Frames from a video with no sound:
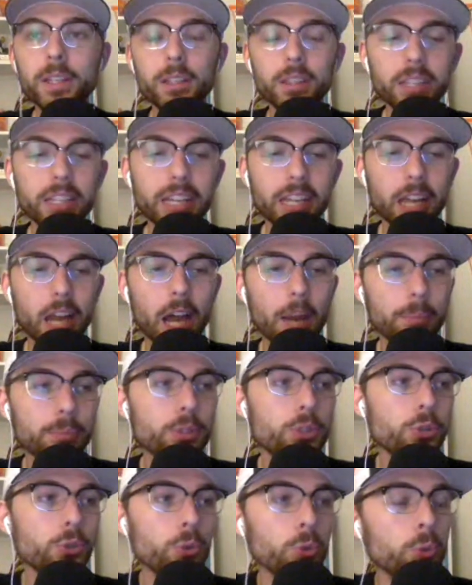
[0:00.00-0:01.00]
leading up
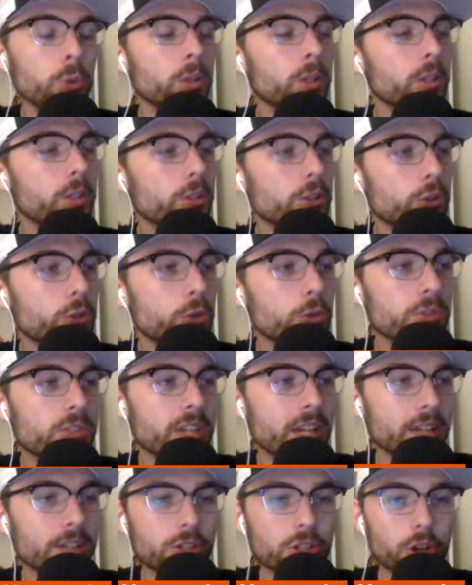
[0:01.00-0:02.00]
to
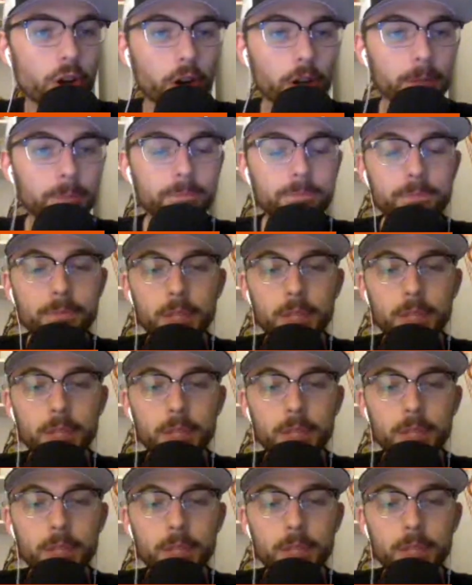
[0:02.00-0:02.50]
Tuesday's start.